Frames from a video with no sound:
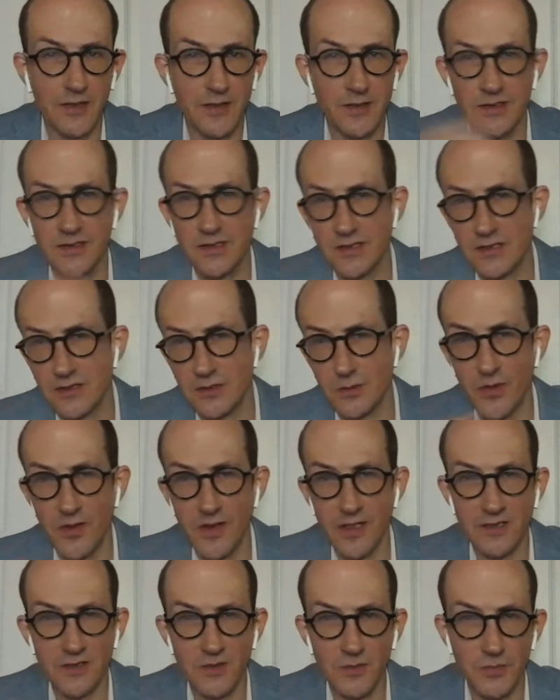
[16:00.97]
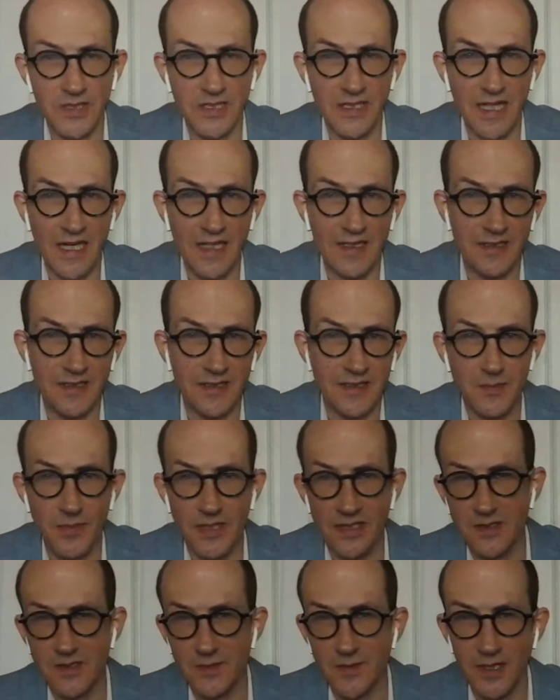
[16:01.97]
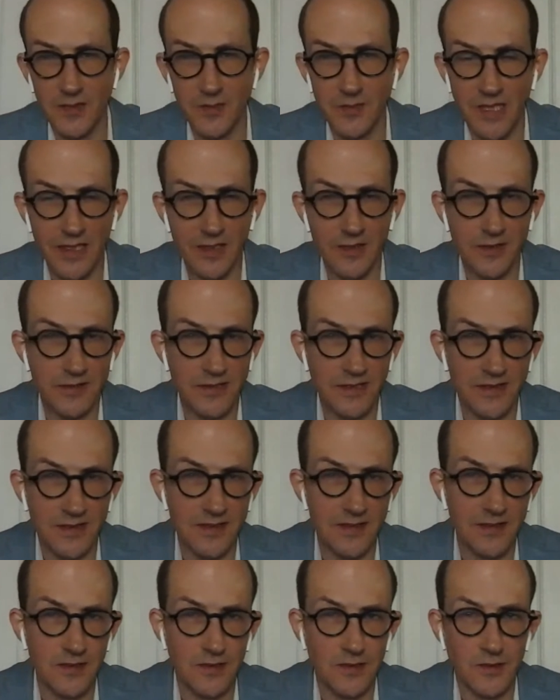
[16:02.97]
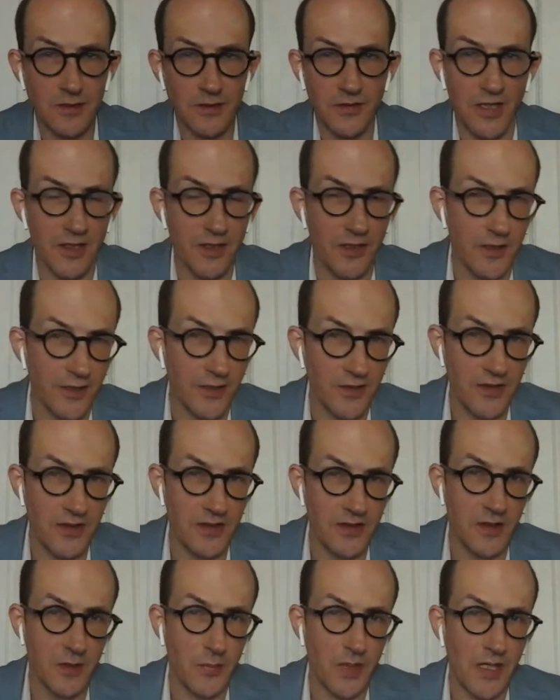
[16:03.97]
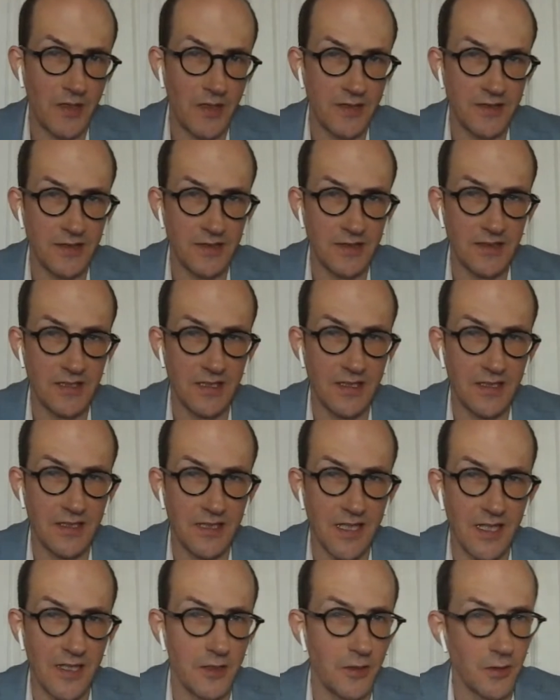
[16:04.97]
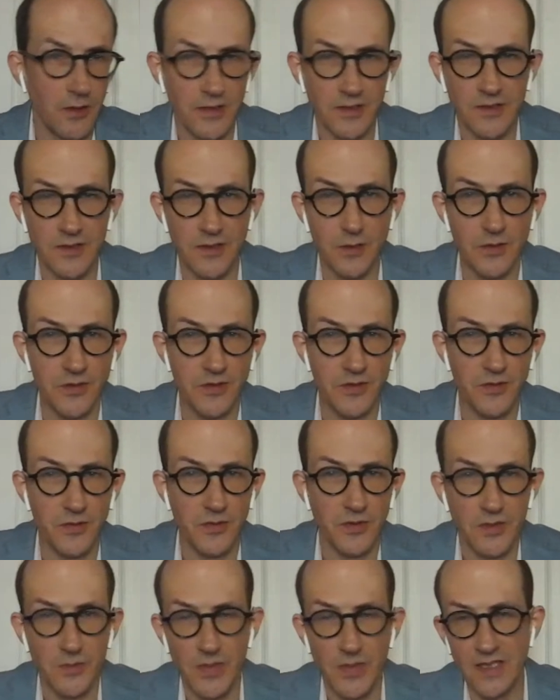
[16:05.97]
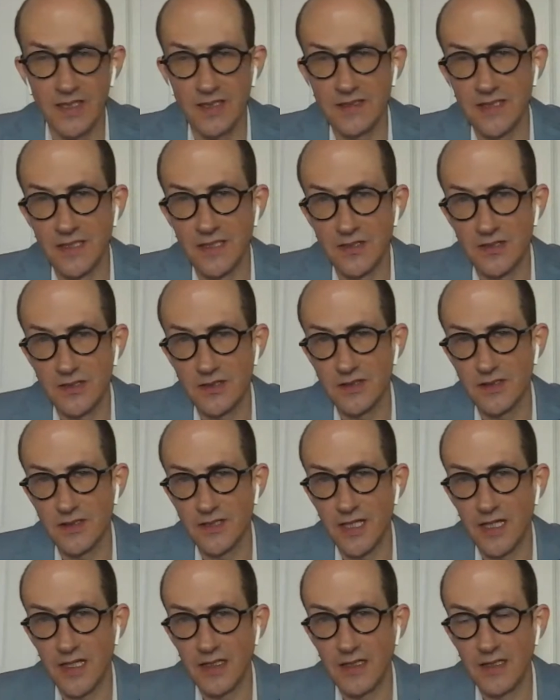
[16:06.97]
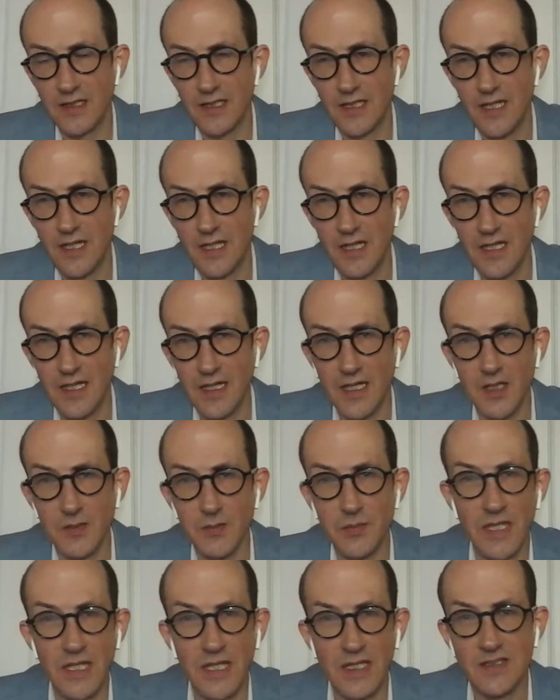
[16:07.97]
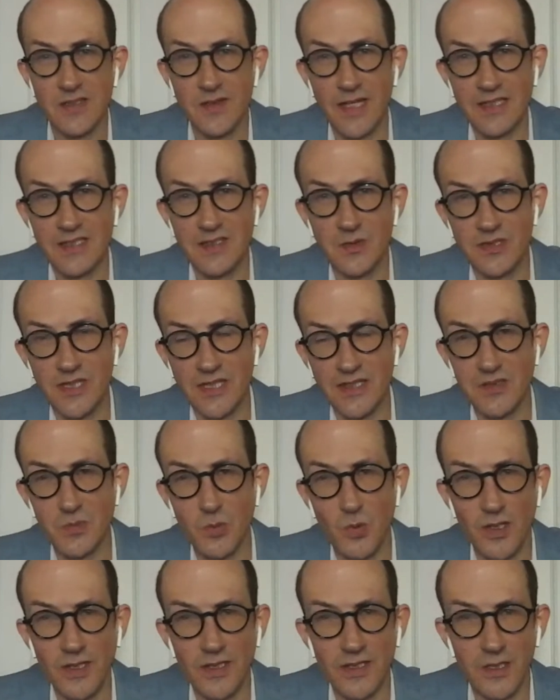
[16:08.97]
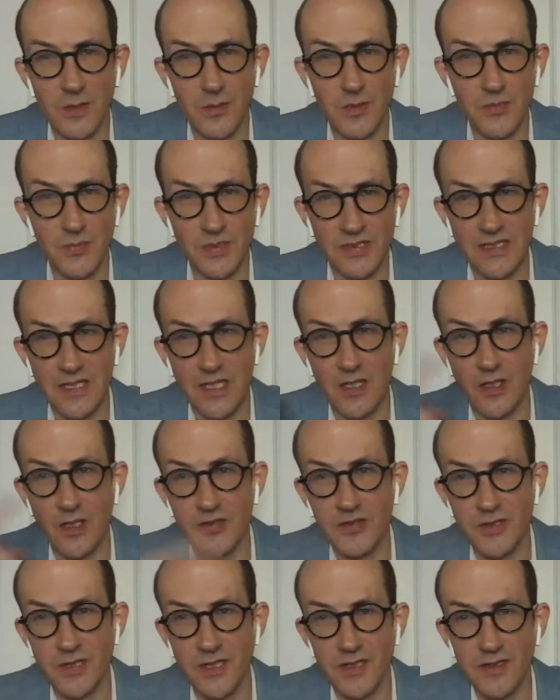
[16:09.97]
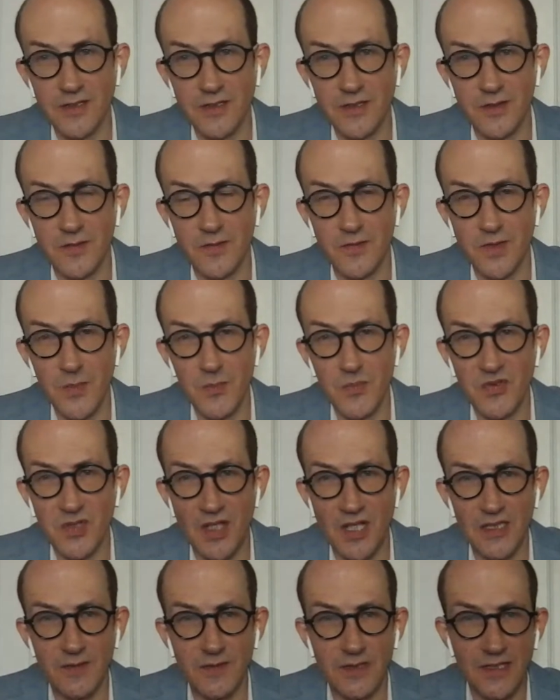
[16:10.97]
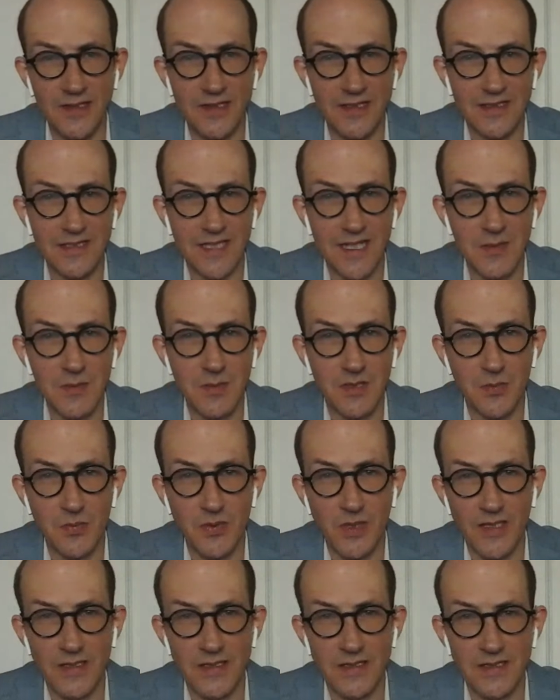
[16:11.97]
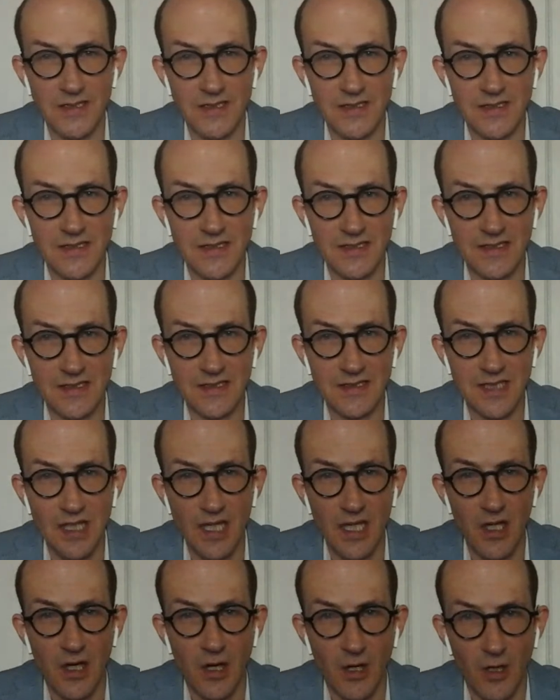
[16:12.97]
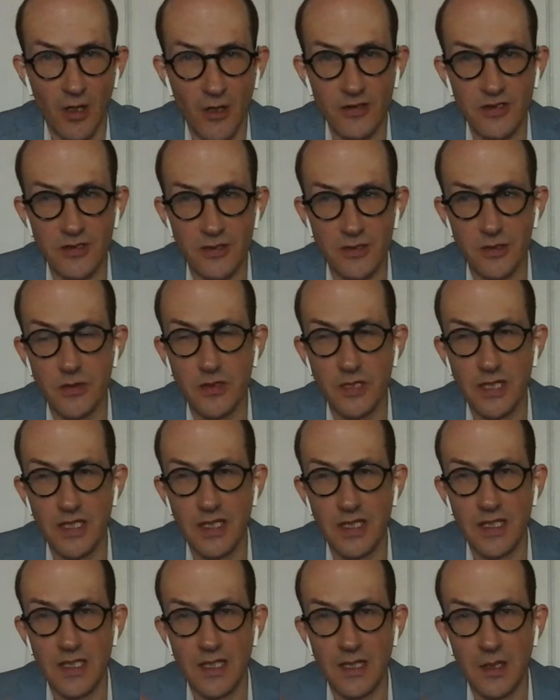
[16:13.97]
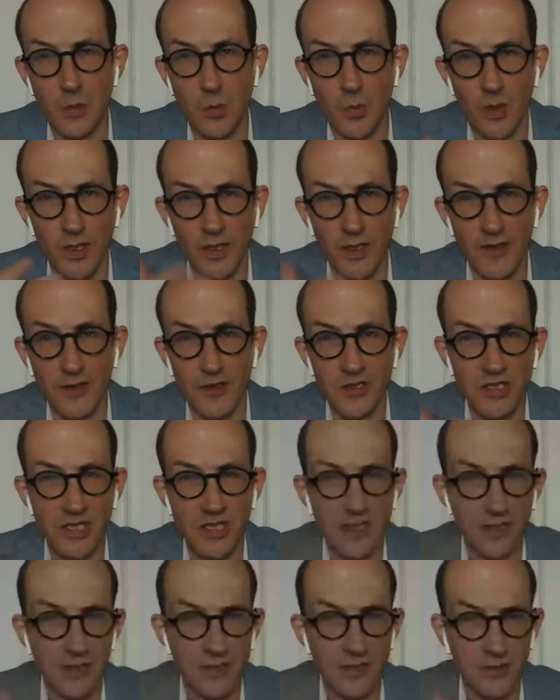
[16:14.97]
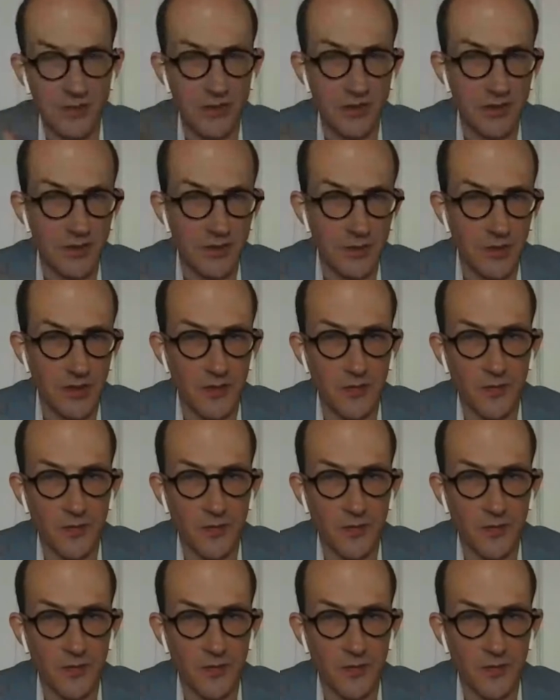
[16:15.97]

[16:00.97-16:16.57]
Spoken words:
matters. New things are being added to specified matters as the deal goes on. All of a sudden, your policy is getting narrower, and no one's really paying attention to that. So that's one element. But also the flip side of it on the timing process is also one other challenge, and a